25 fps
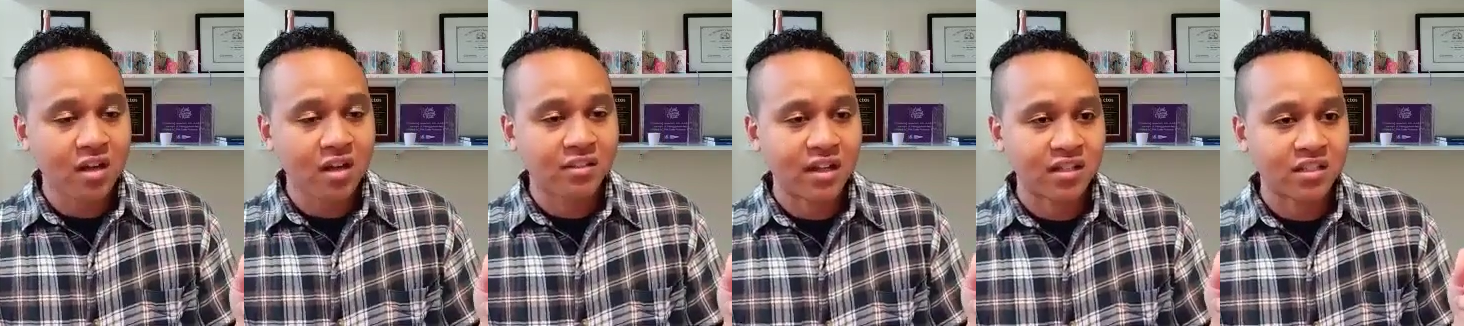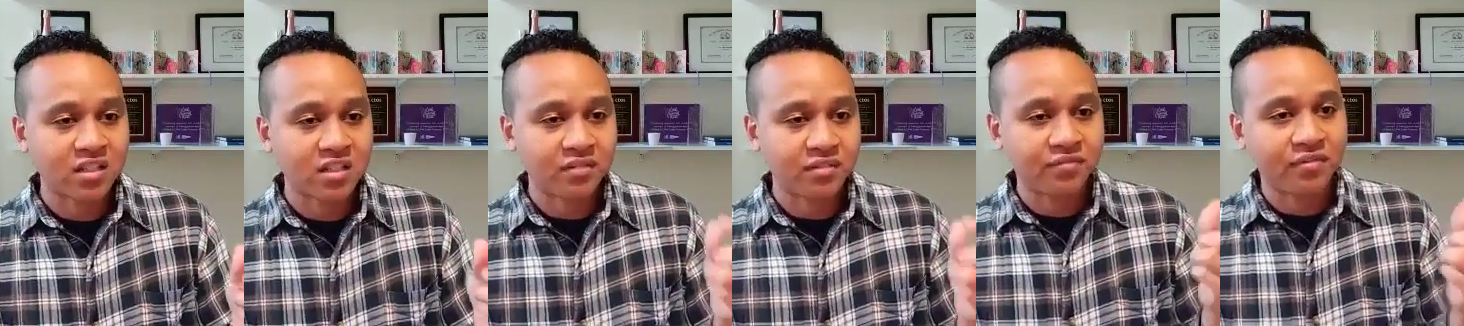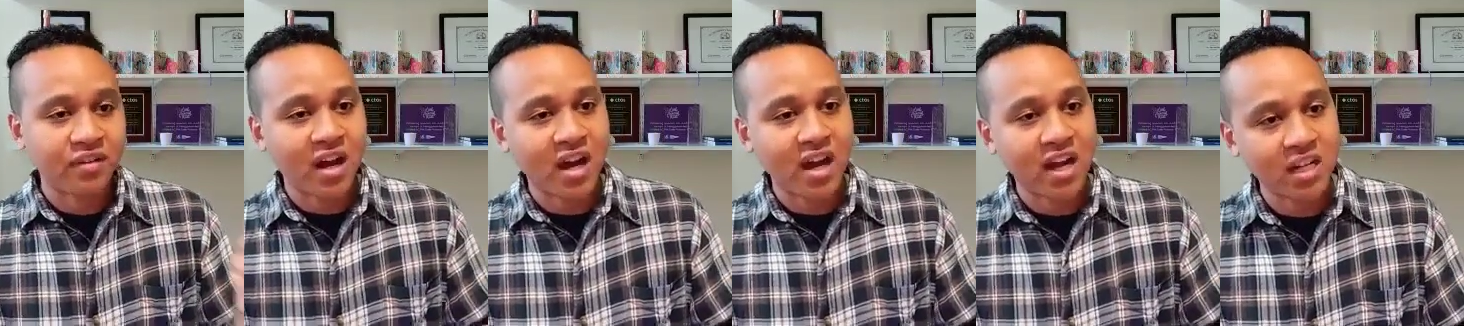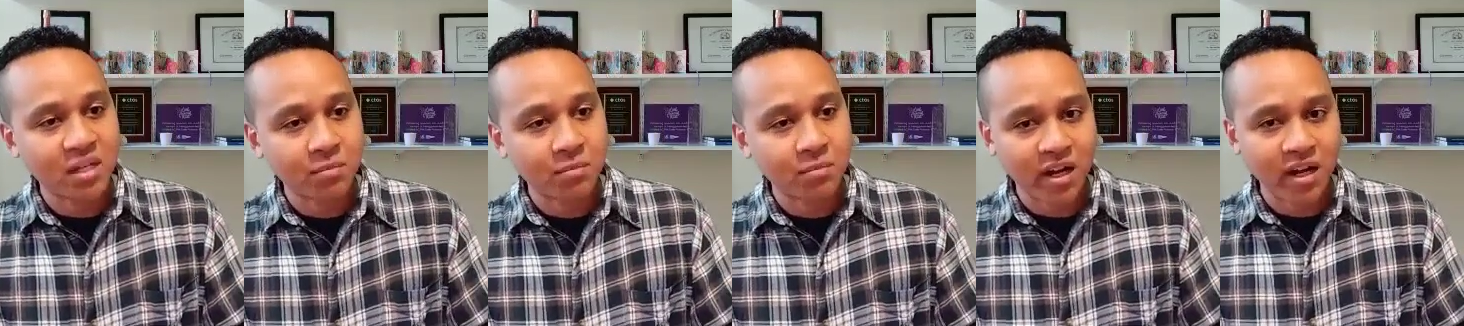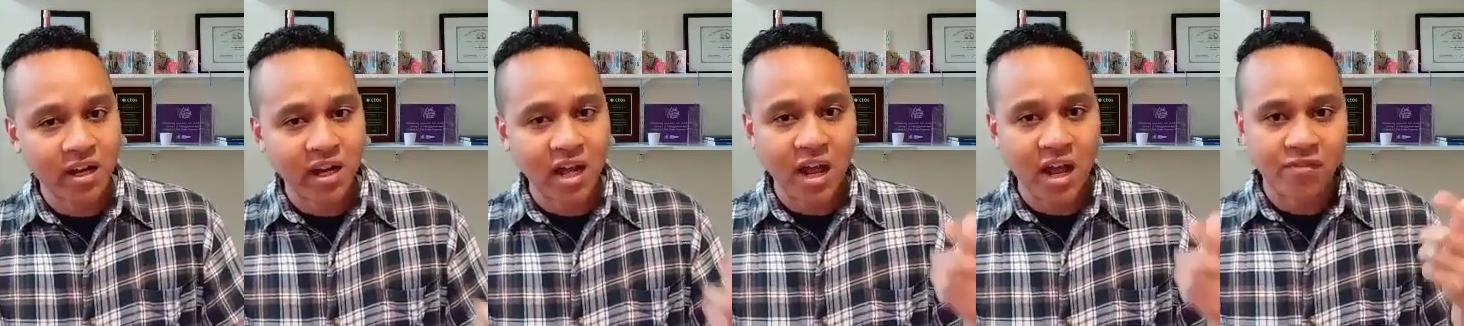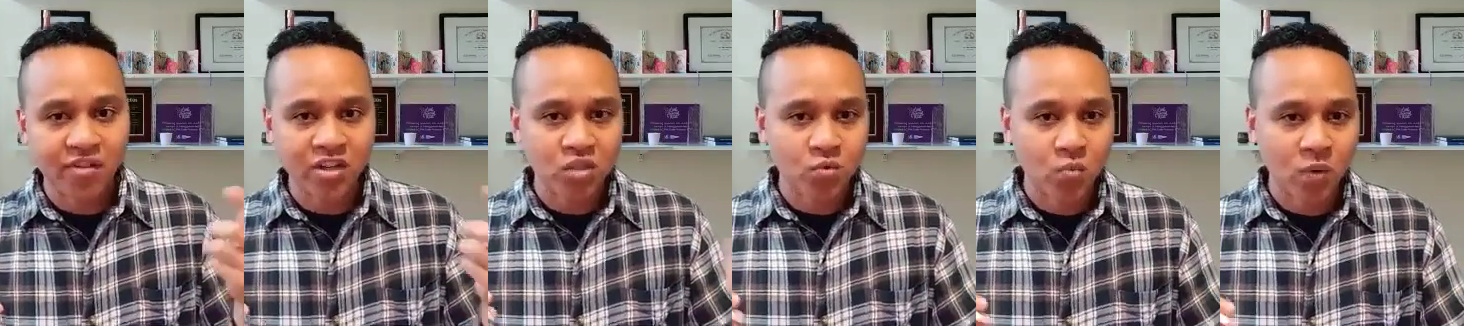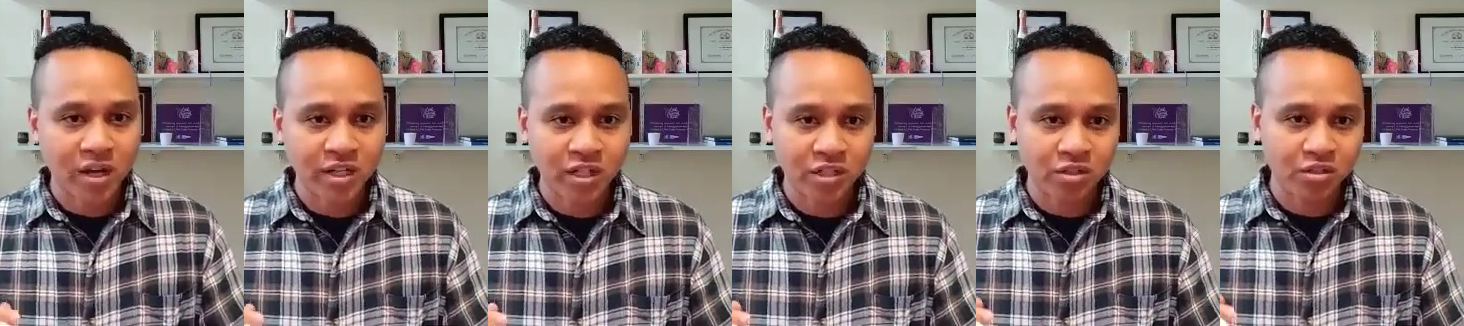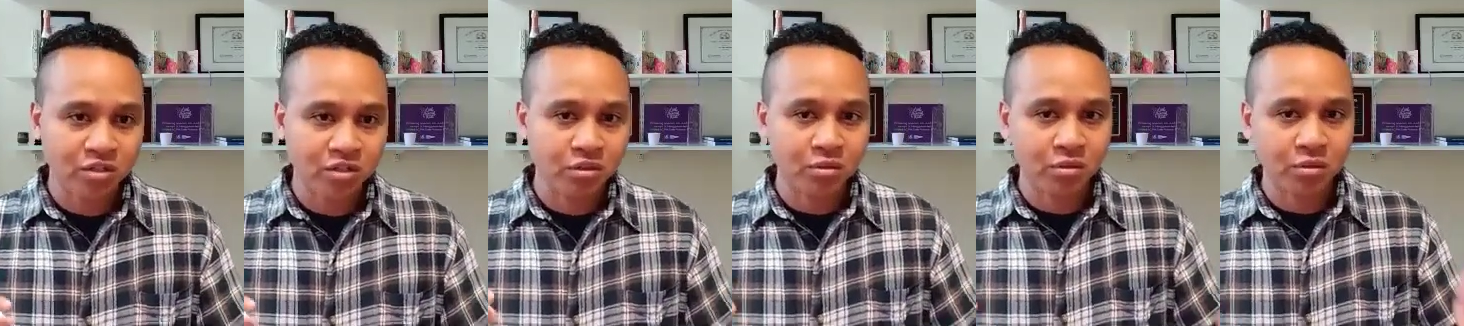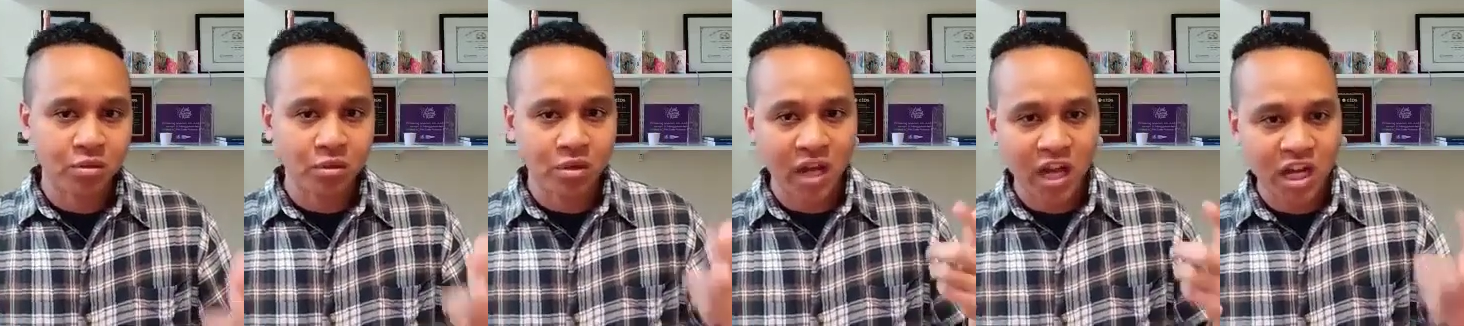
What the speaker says: that's defined by FXYD2,